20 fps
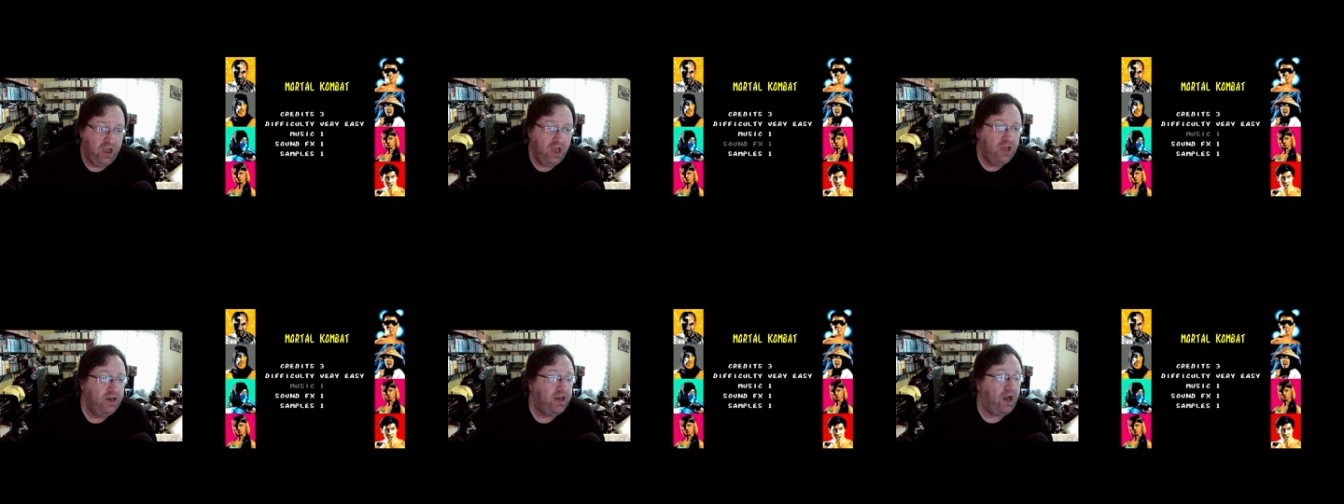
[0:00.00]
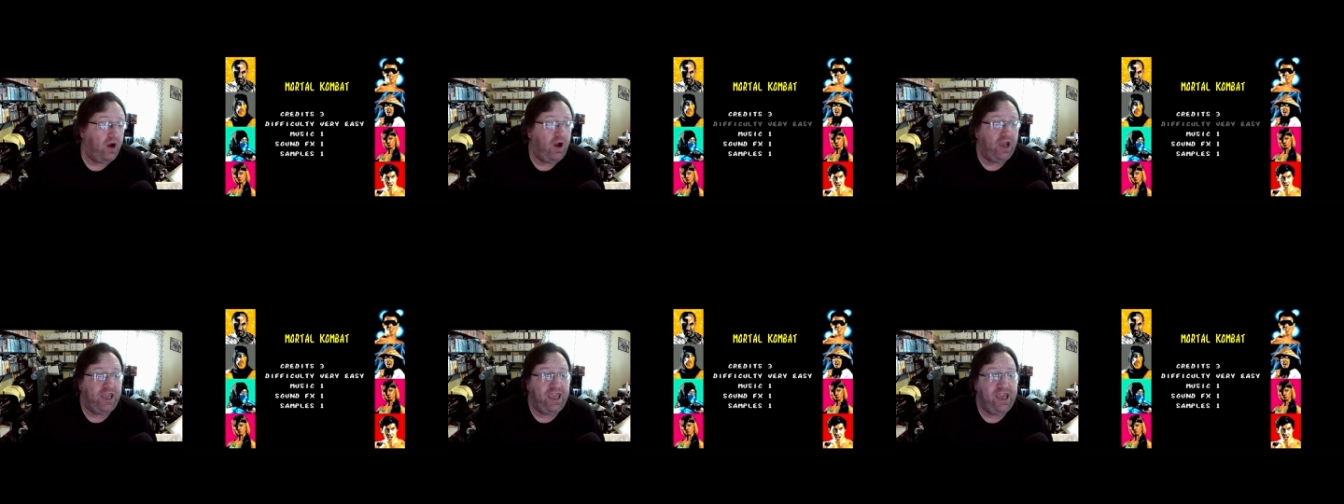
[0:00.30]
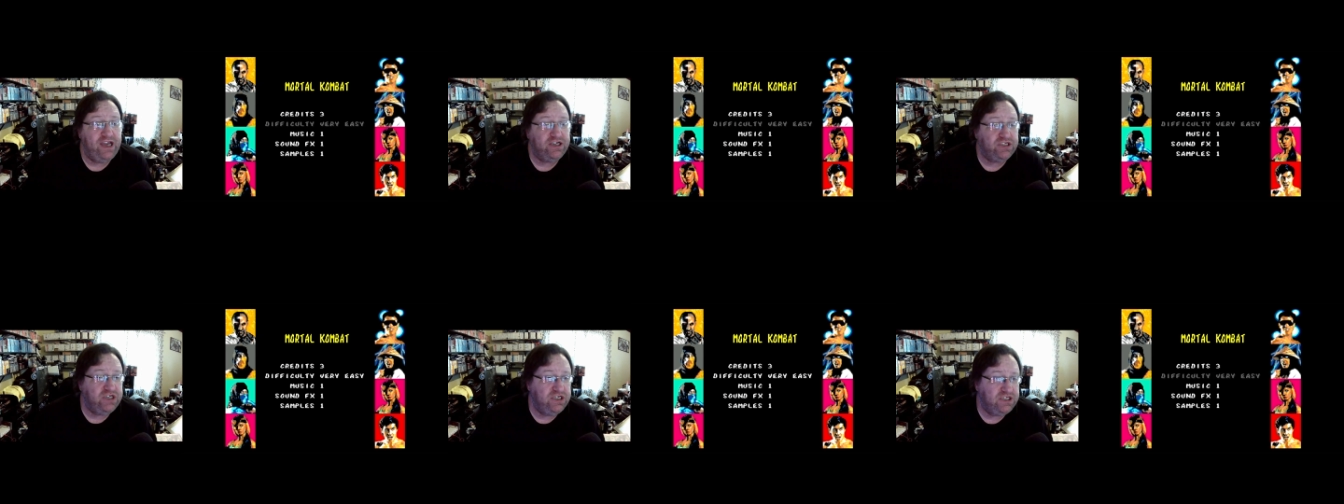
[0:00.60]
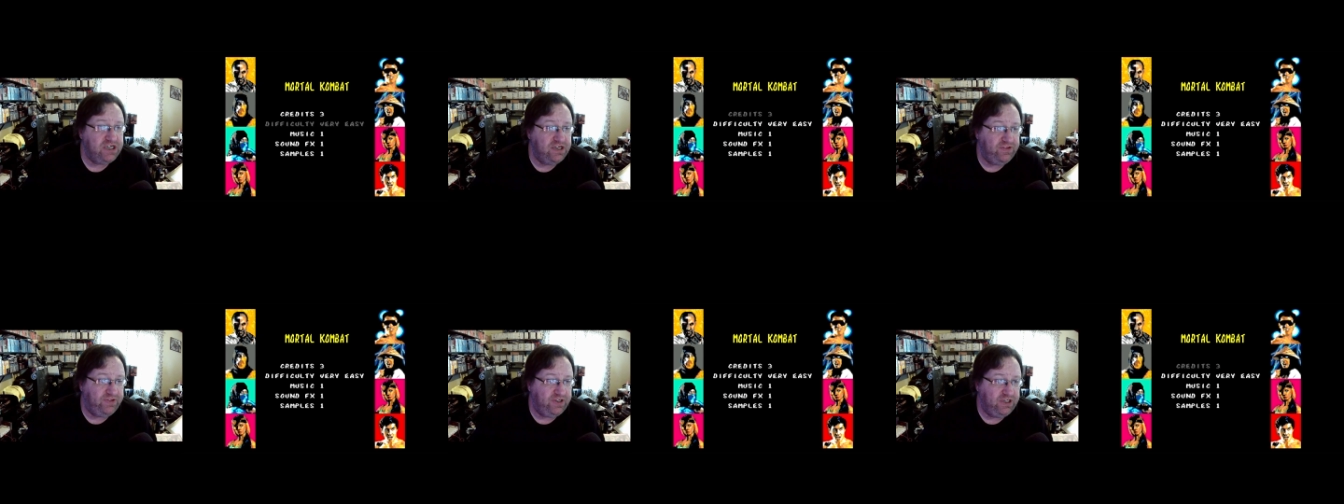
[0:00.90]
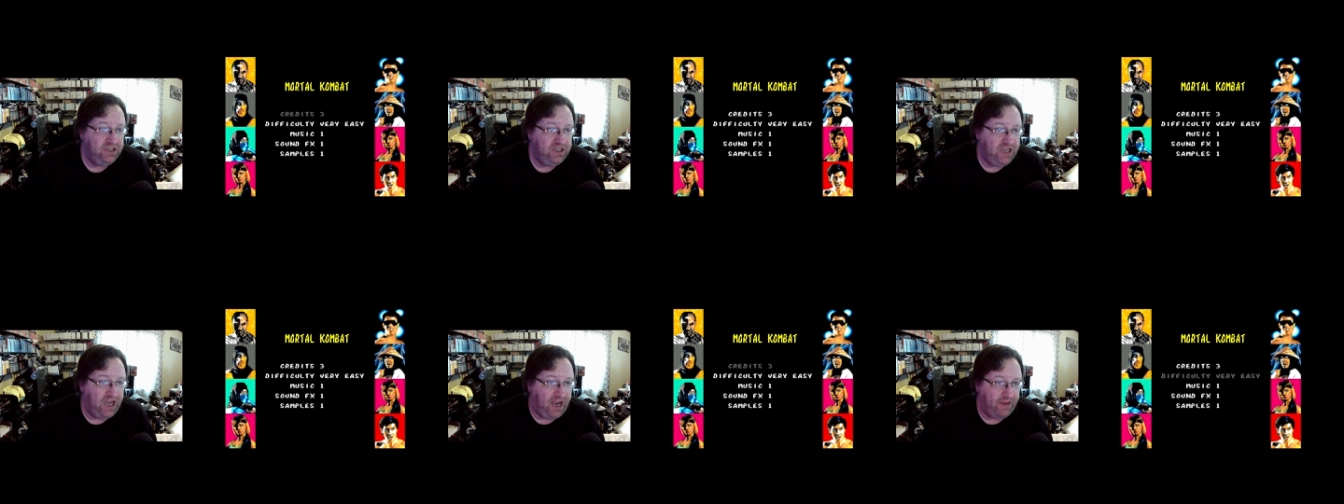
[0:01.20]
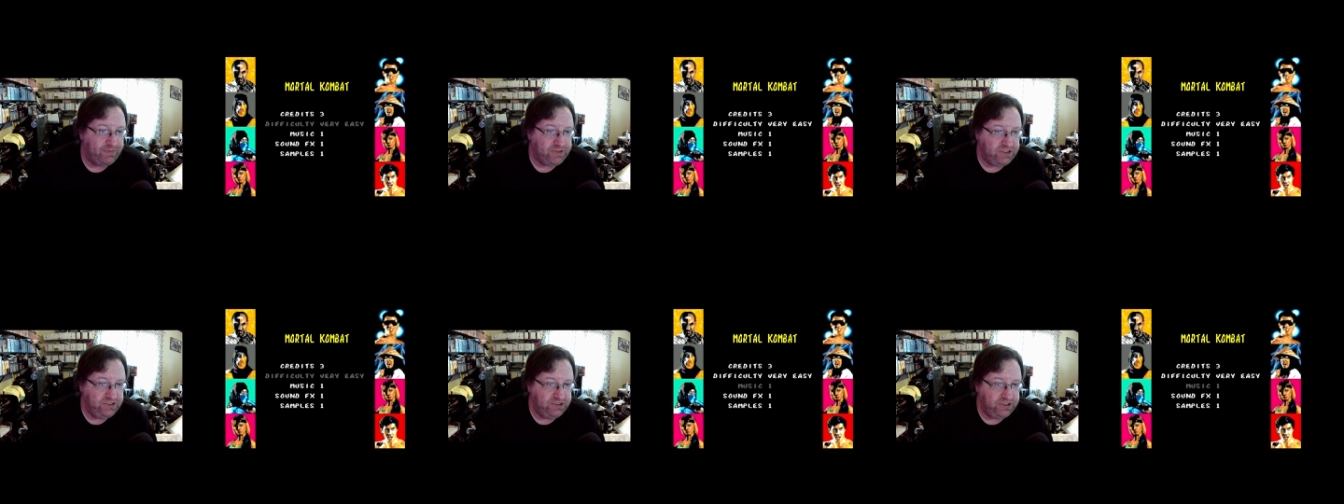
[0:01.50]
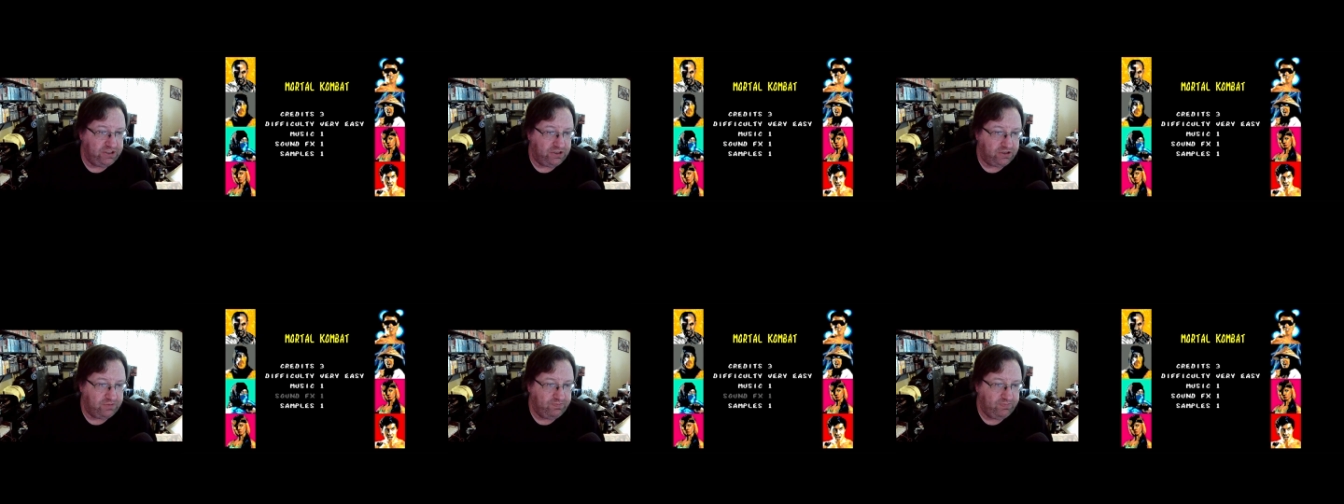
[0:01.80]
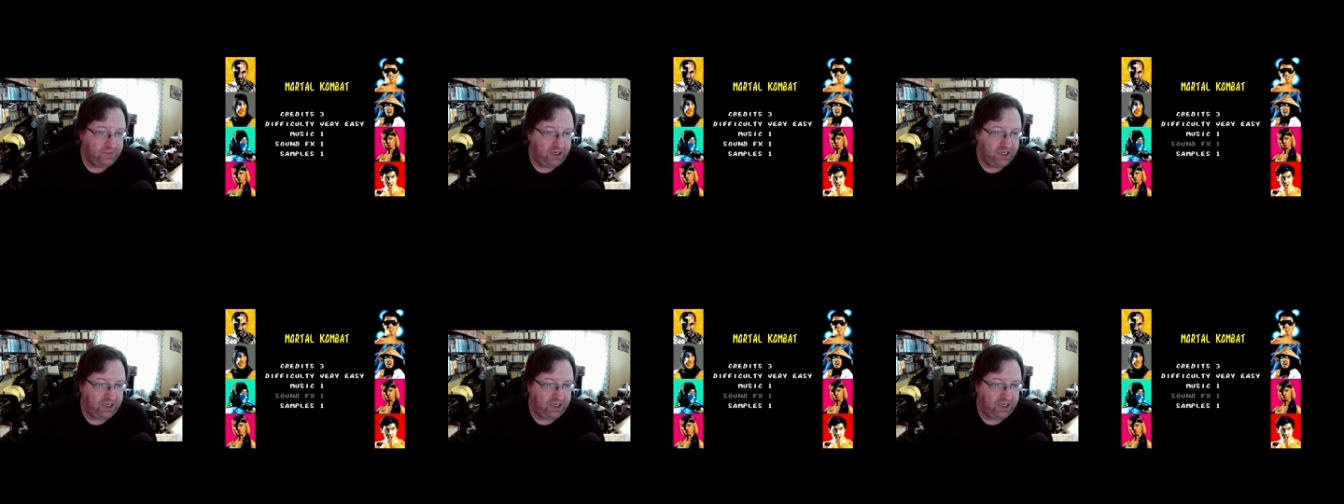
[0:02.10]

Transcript: Now, I can't change anything in the options here.